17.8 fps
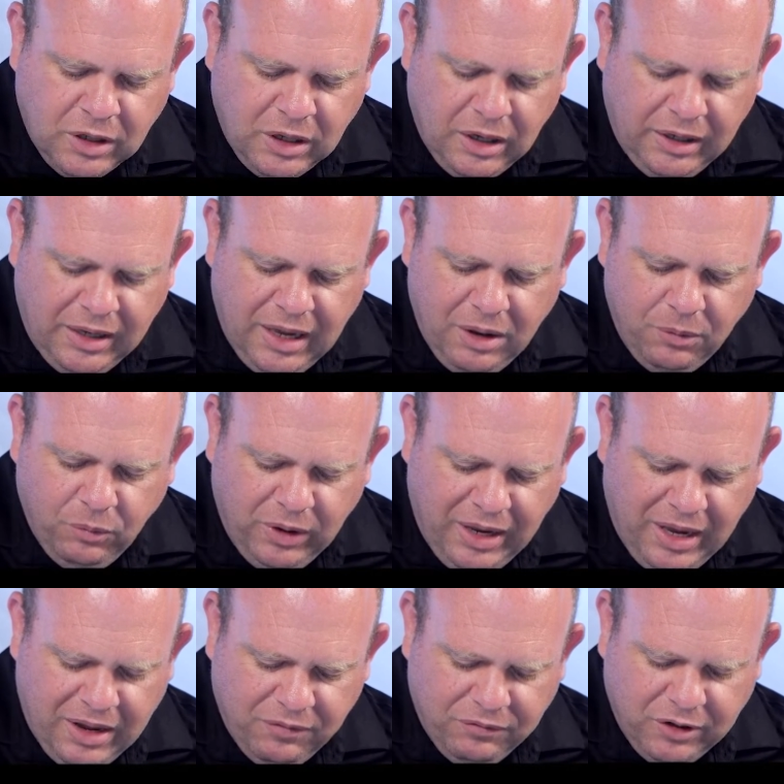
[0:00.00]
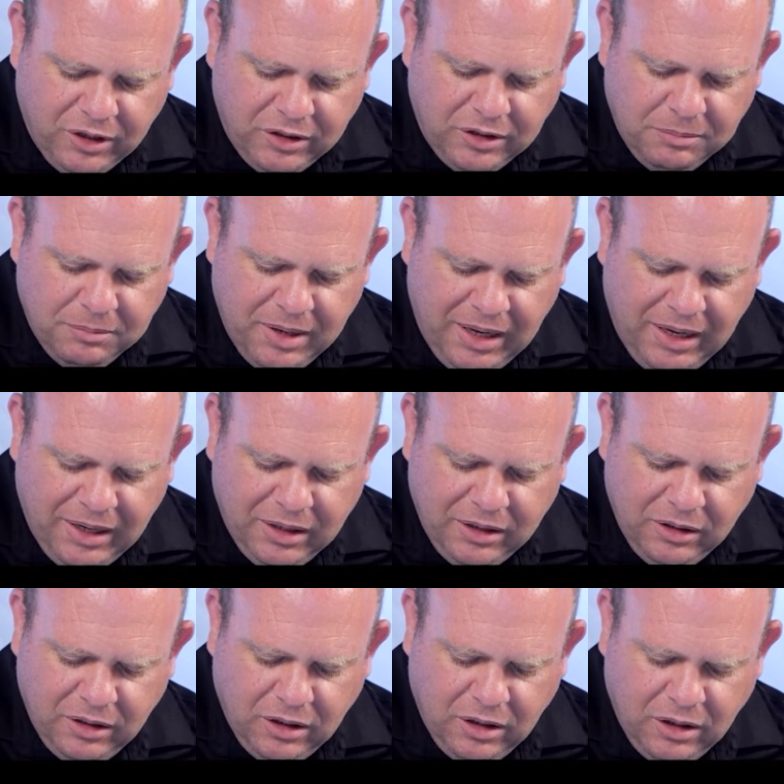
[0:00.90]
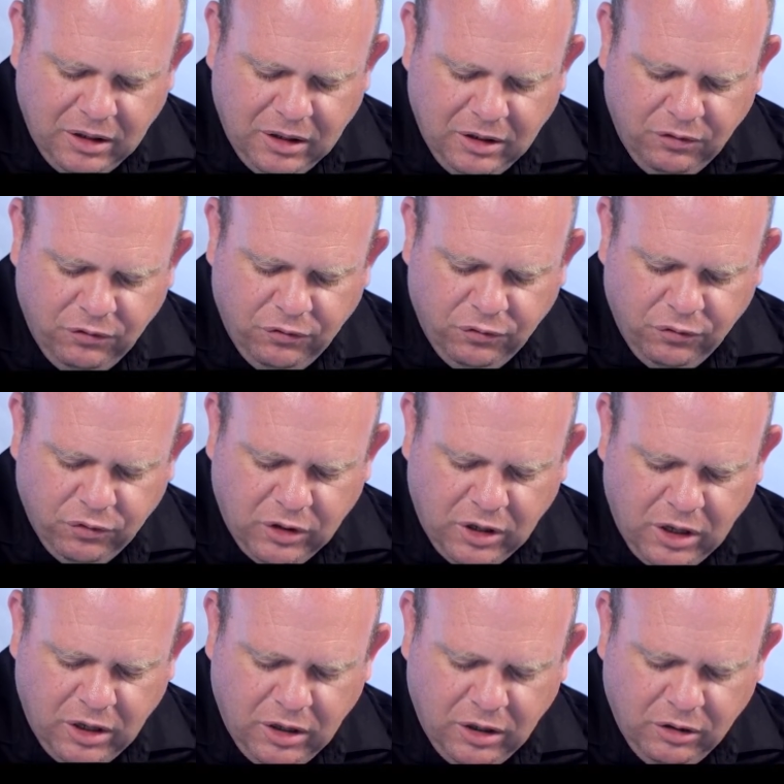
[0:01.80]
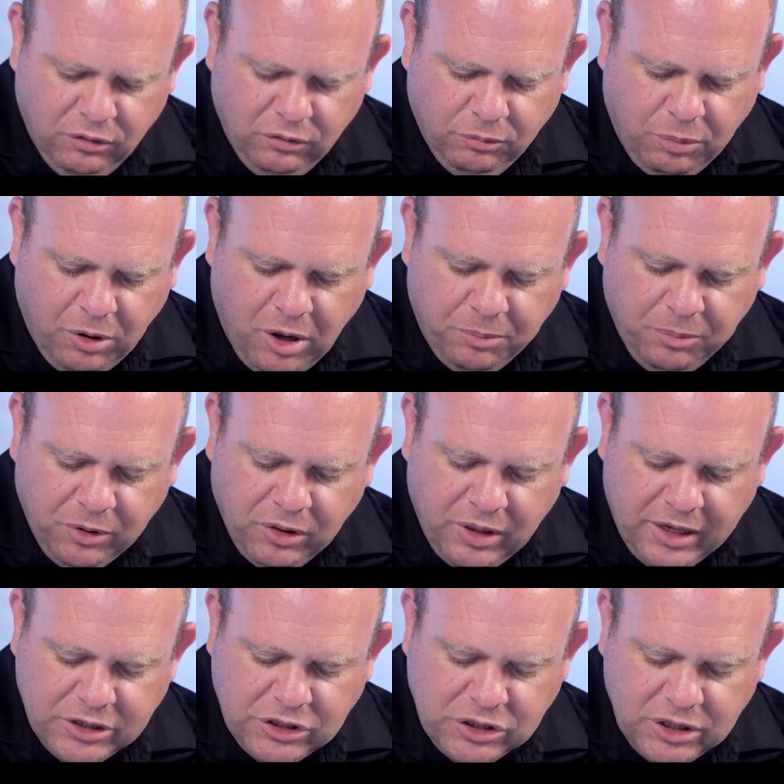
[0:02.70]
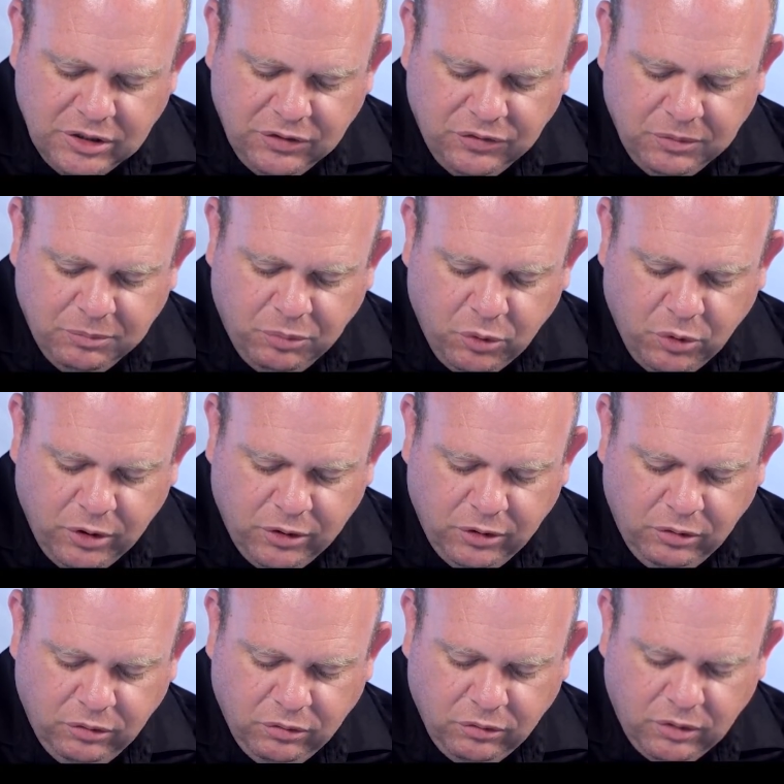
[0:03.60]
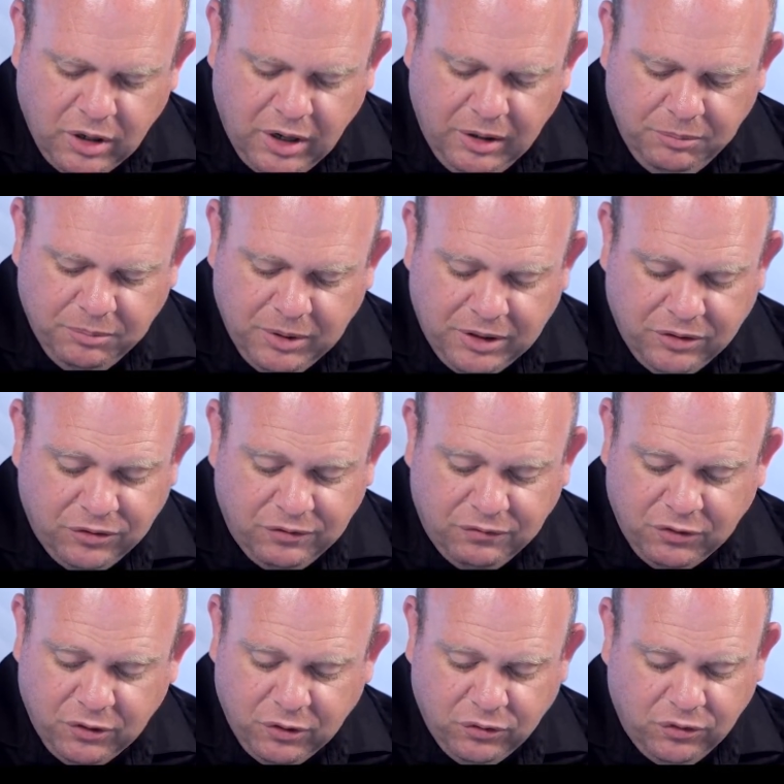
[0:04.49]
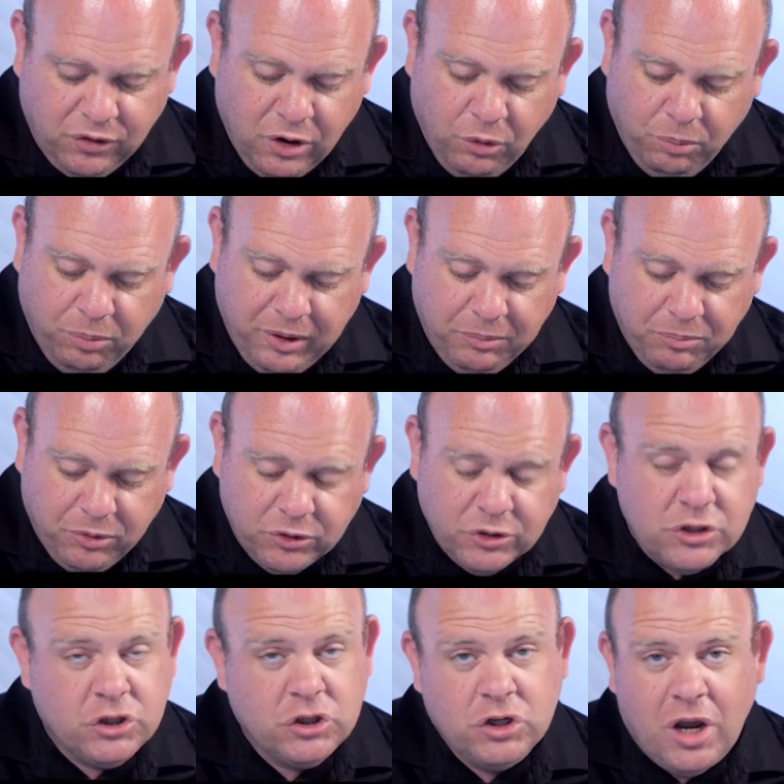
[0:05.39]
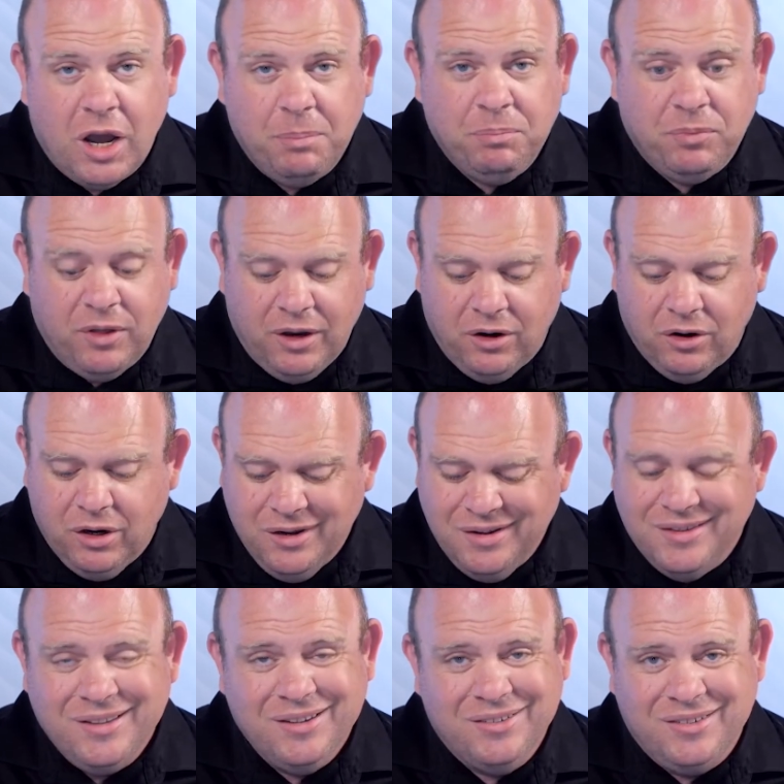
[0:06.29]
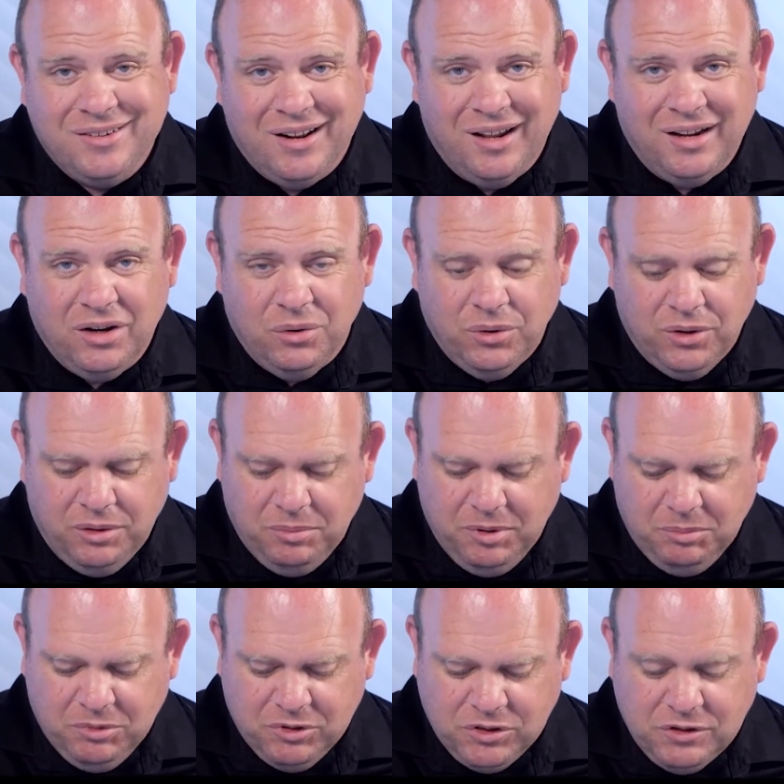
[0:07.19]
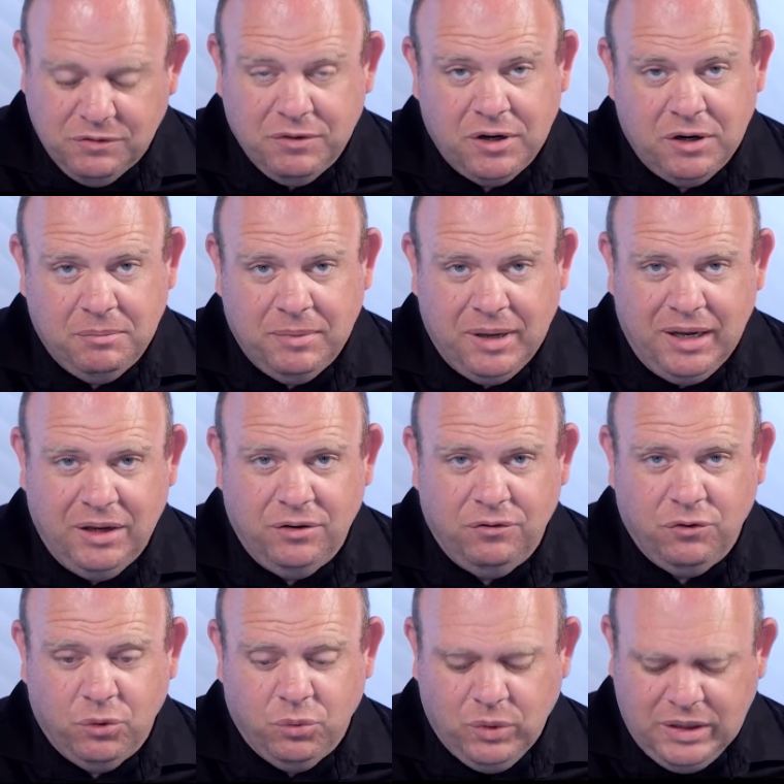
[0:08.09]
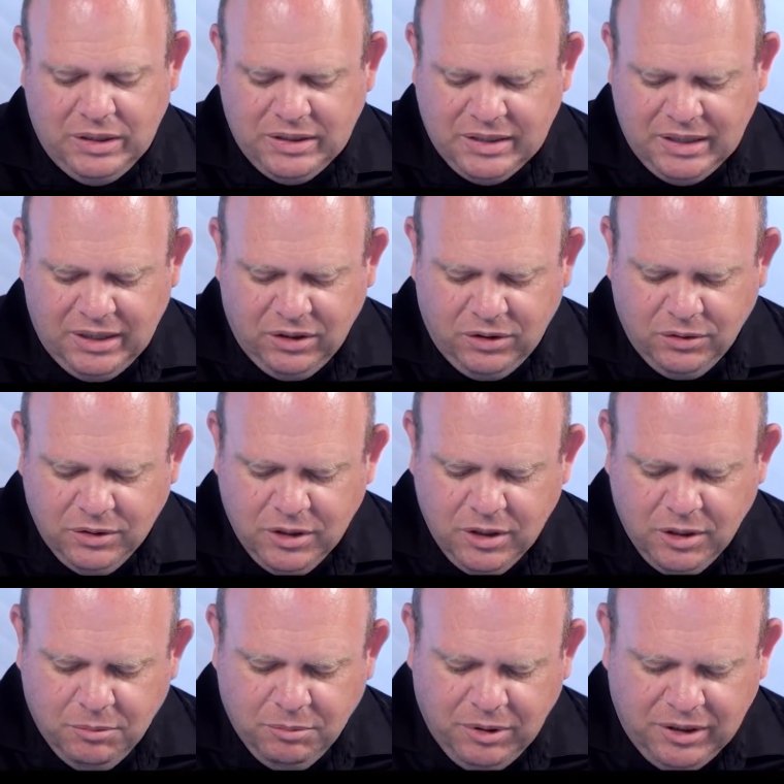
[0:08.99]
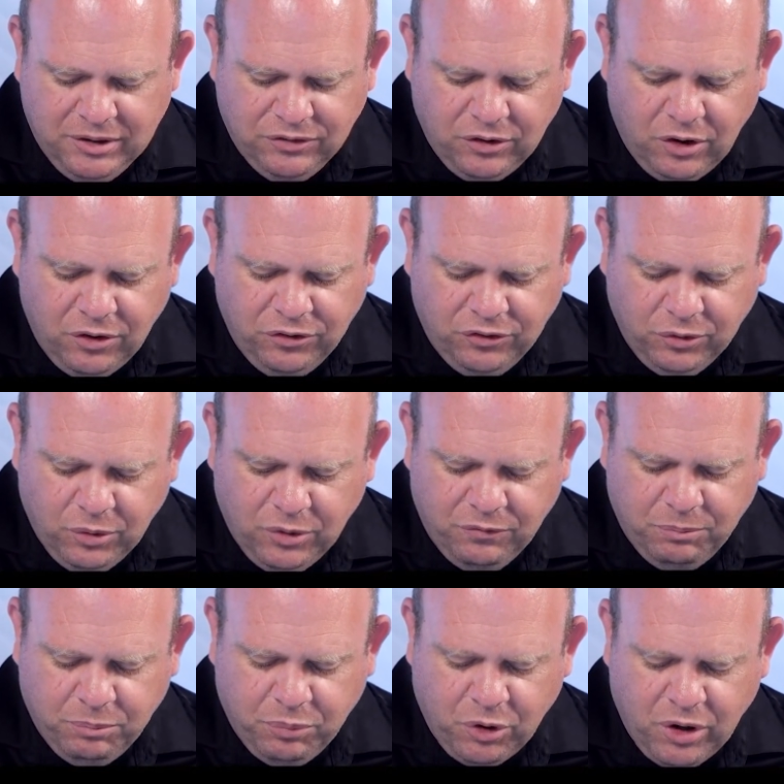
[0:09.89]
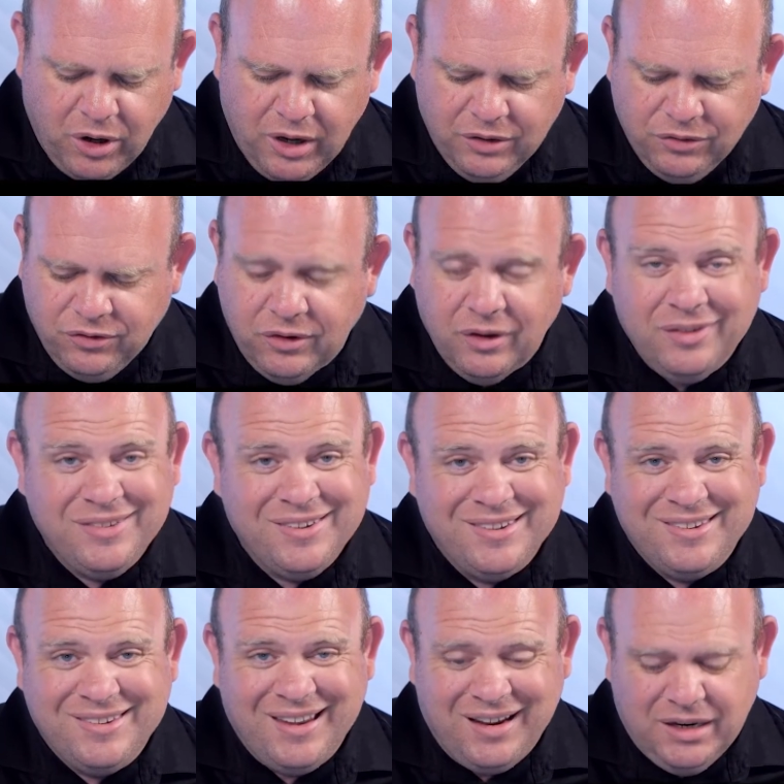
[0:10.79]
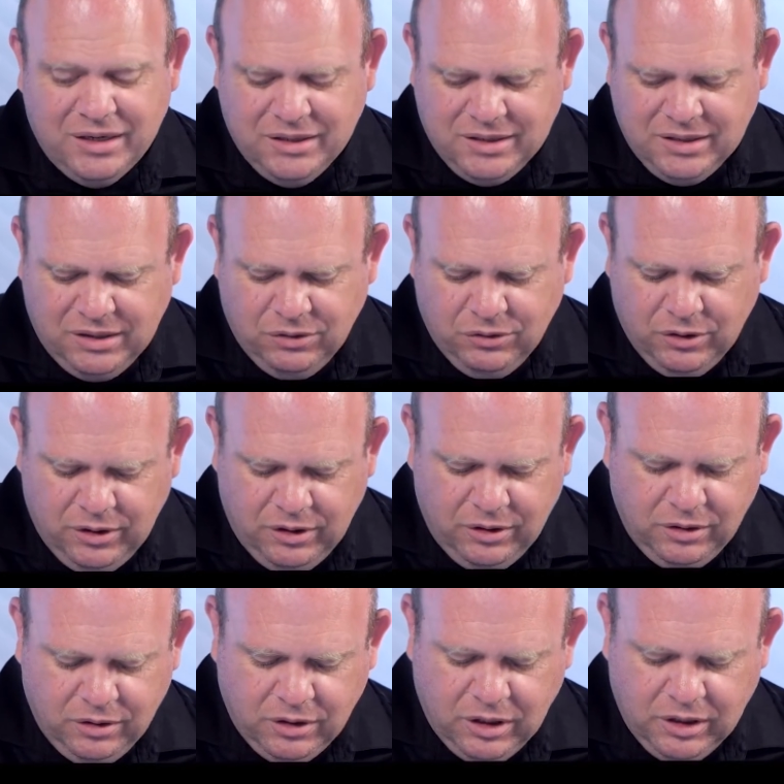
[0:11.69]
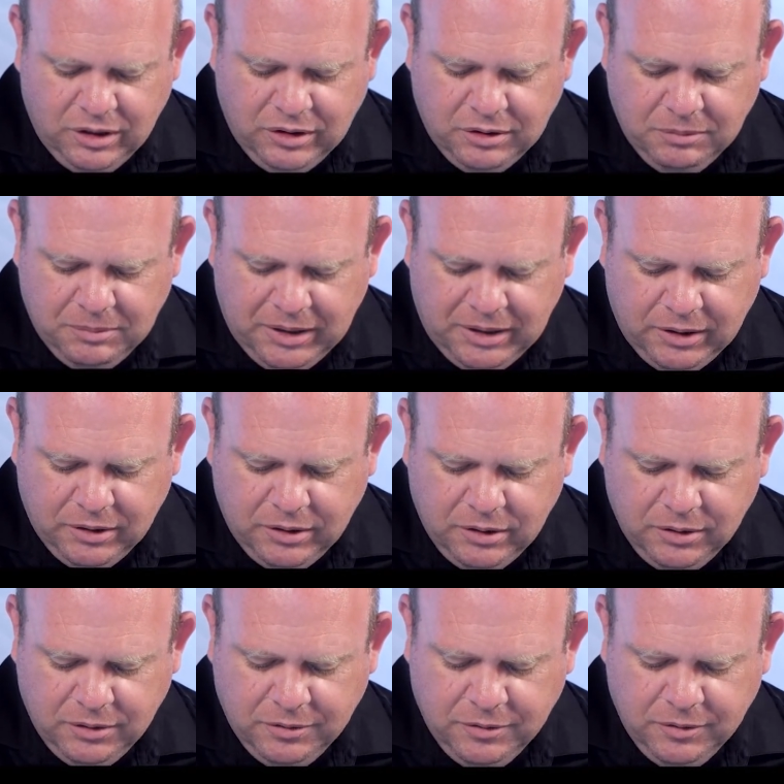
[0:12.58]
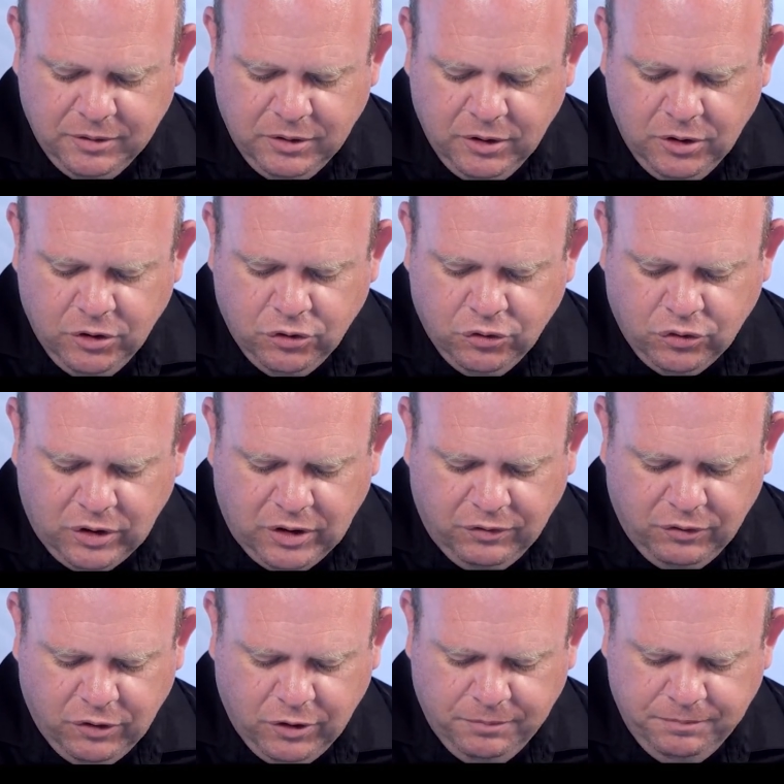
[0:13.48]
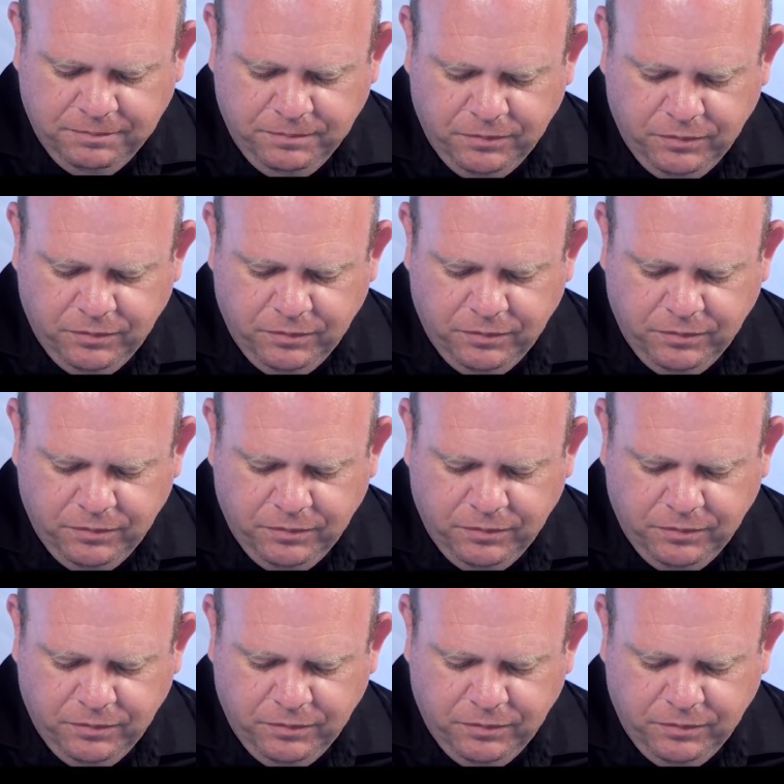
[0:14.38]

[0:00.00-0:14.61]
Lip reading: Again, we have a demand of population is important, right? Because if there's no people to shop there, there's not going to be much of a demand for retail. But it's also it's a secondary demand driver.